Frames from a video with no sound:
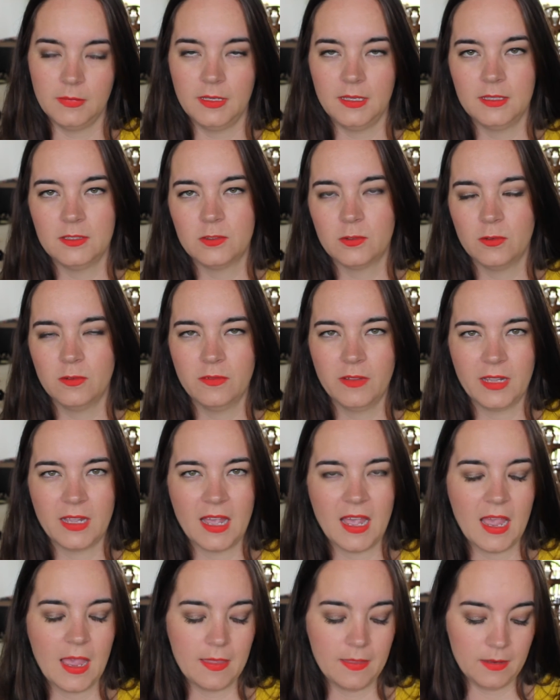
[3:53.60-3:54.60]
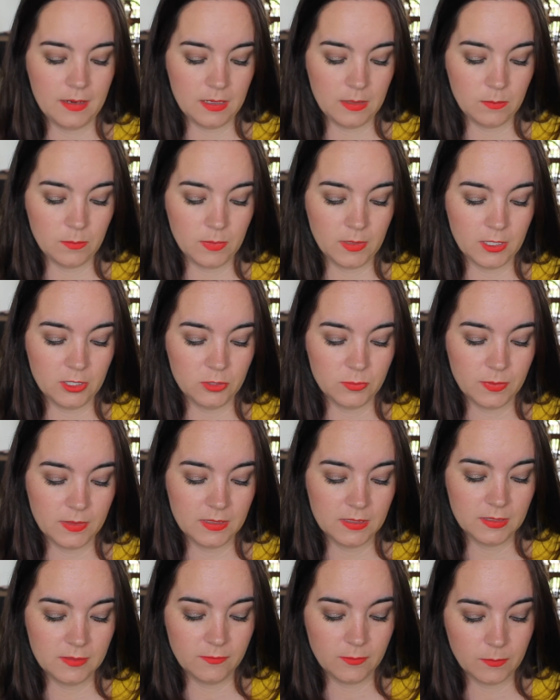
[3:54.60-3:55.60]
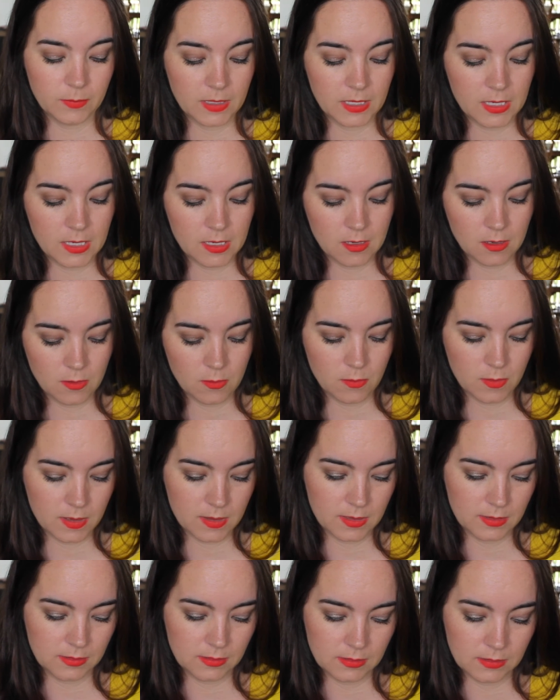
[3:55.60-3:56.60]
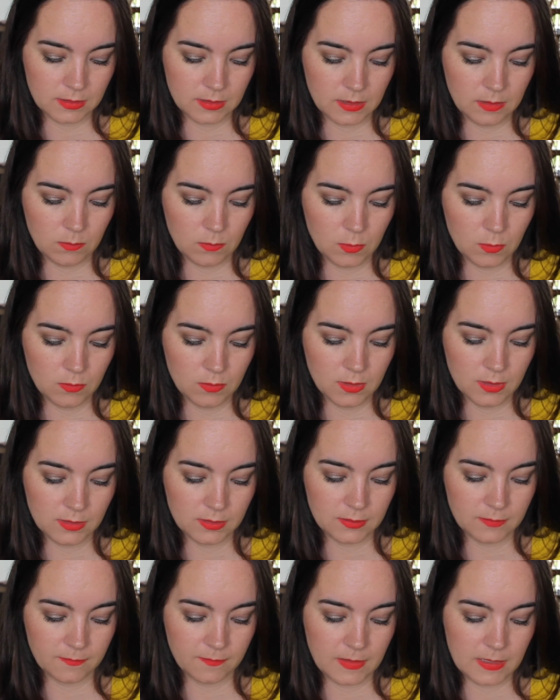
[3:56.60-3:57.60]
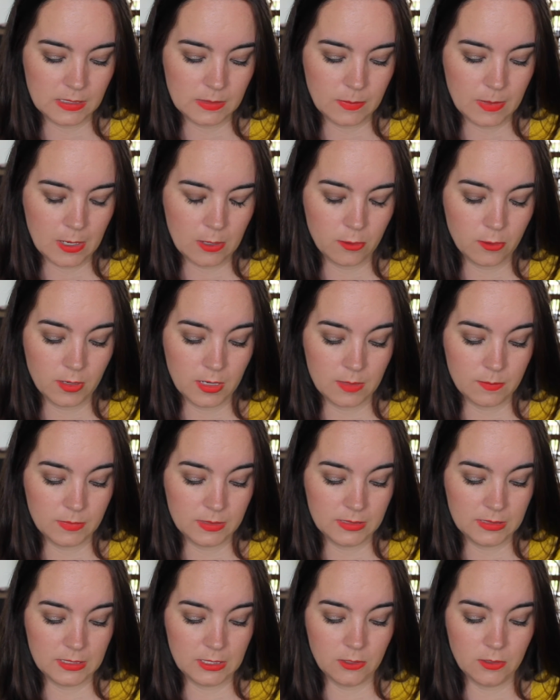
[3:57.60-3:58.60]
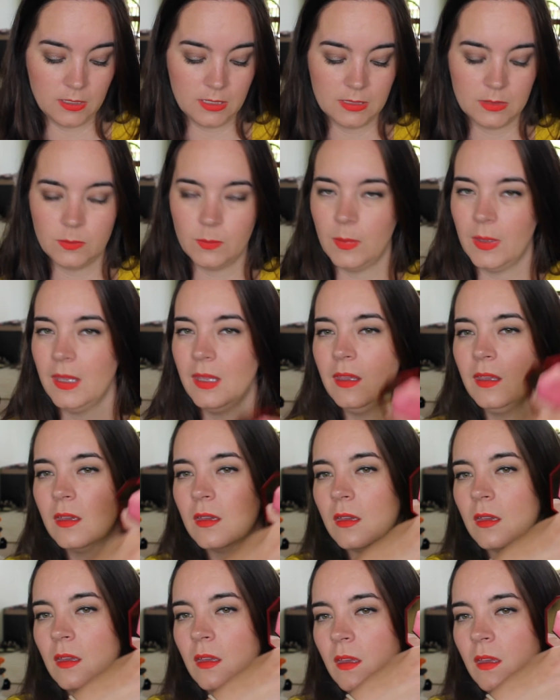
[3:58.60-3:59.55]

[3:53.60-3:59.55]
it's sort of like a highlighting blush. But this is from Kiko, and this is the Moondust Face Powder in Mysterious Pink.